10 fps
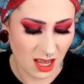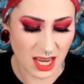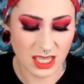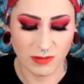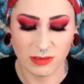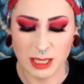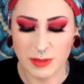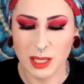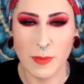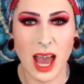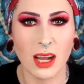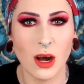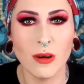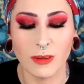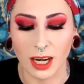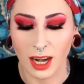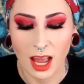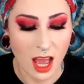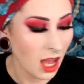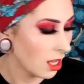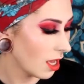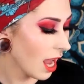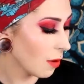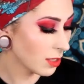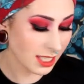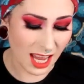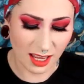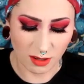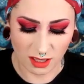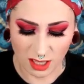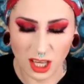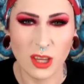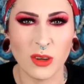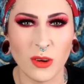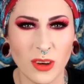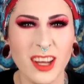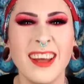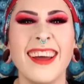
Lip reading: I just flipped the bag over and was like, ew. All